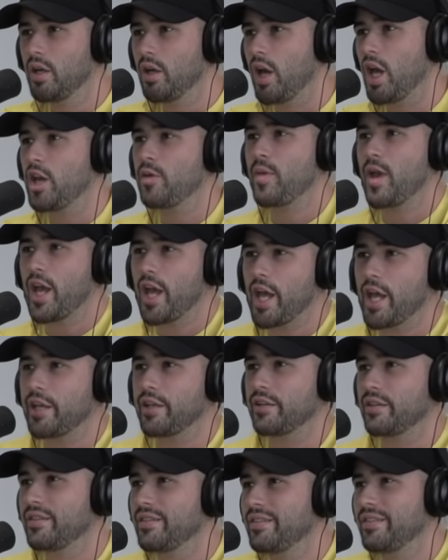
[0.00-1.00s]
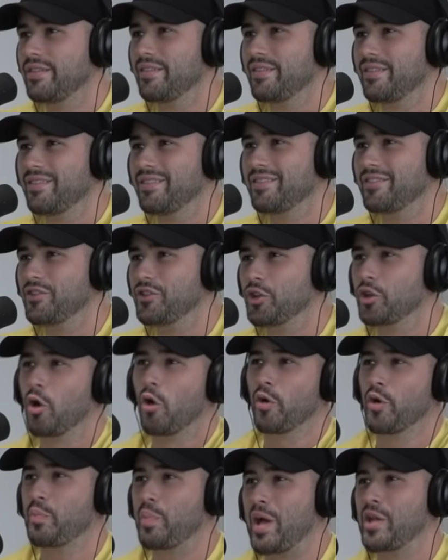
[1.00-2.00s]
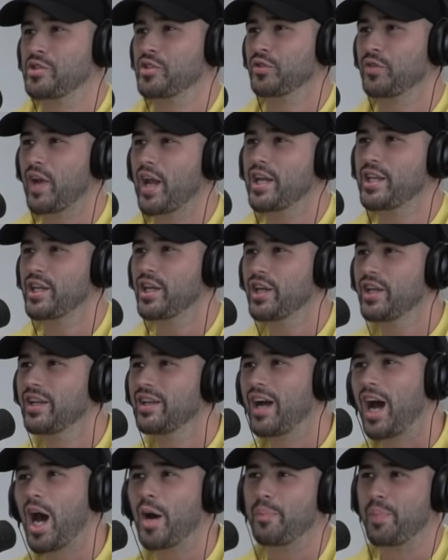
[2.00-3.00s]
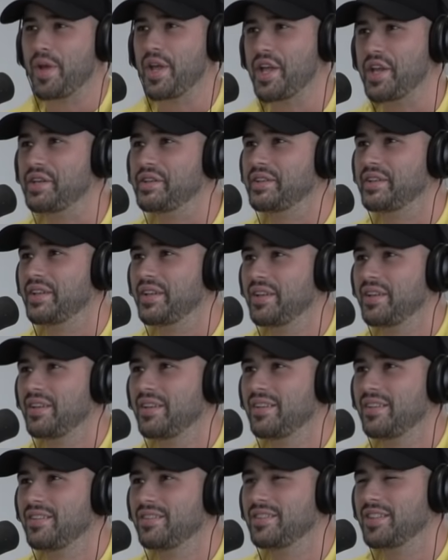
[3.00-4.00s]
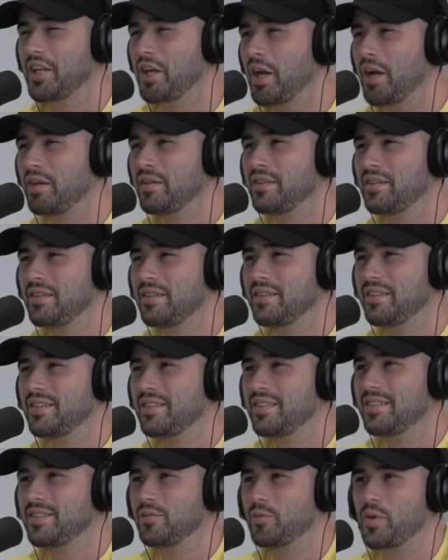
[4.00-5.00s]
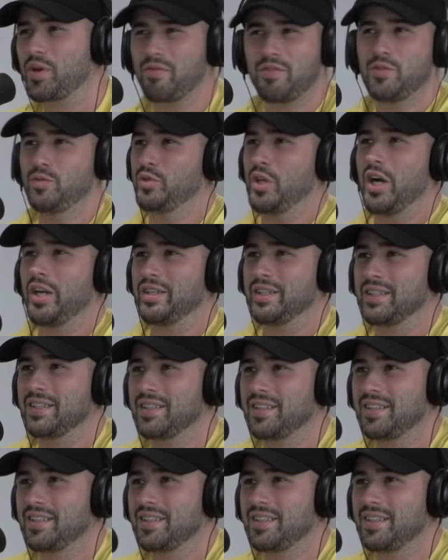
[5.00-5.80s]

hey, man, you going to Pennsylvania? Hop in. You right. know? What have you done?